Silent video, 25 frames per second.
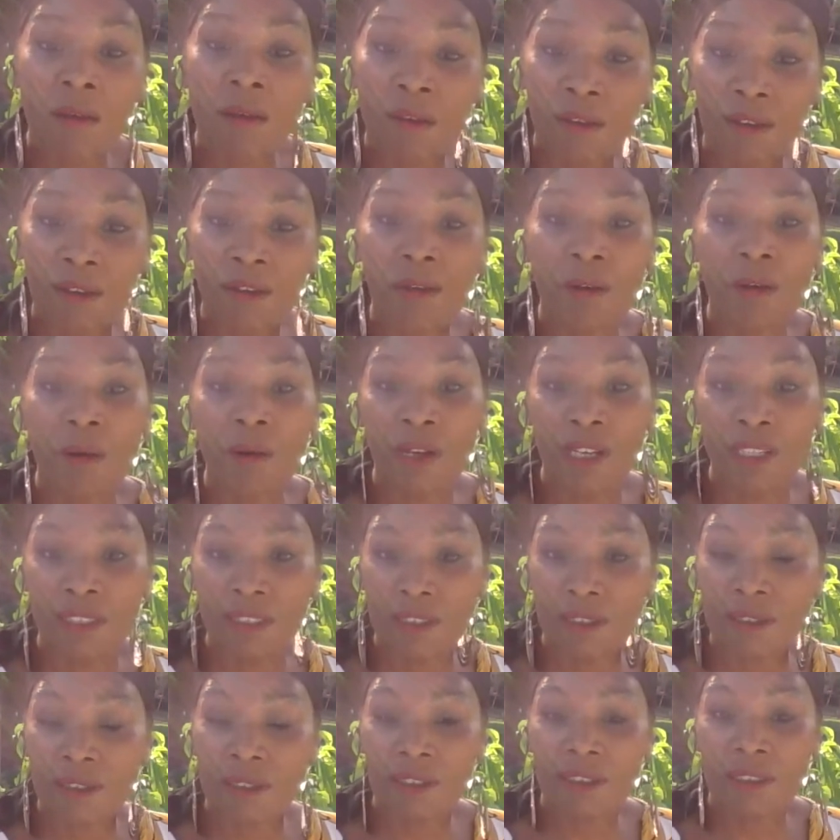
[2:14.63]
you're going
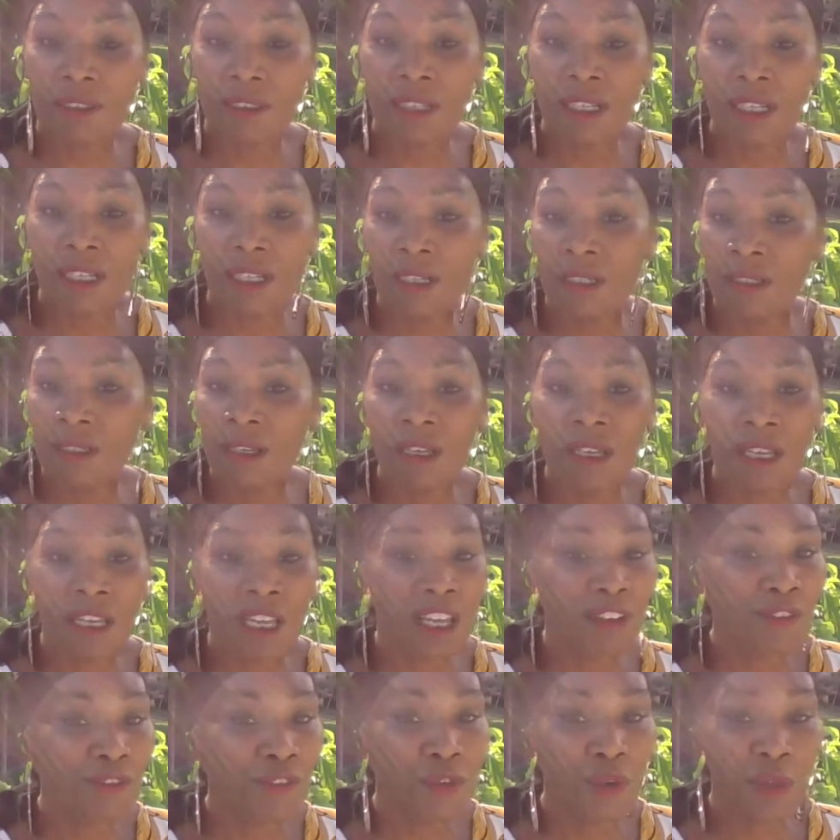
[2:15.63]
to succeed
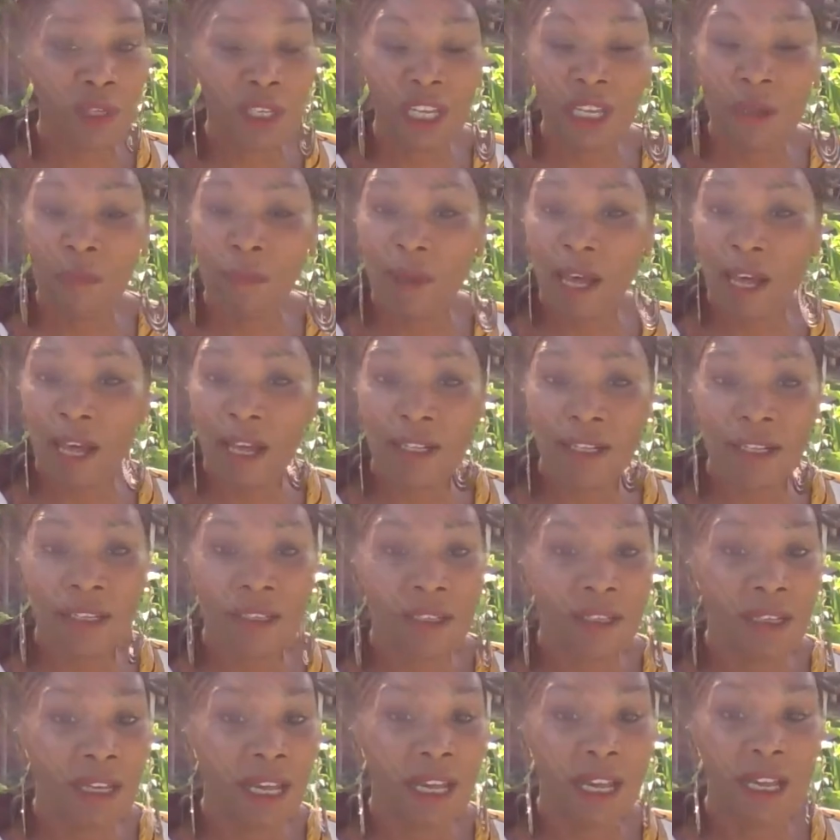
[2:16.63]
if you keep at it
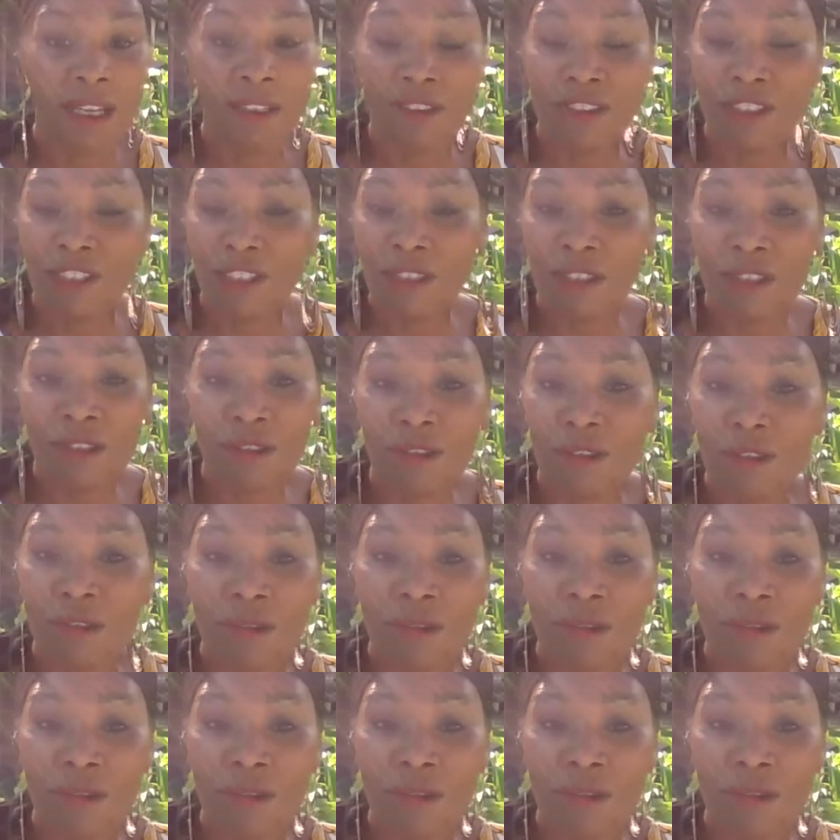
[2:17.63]
and just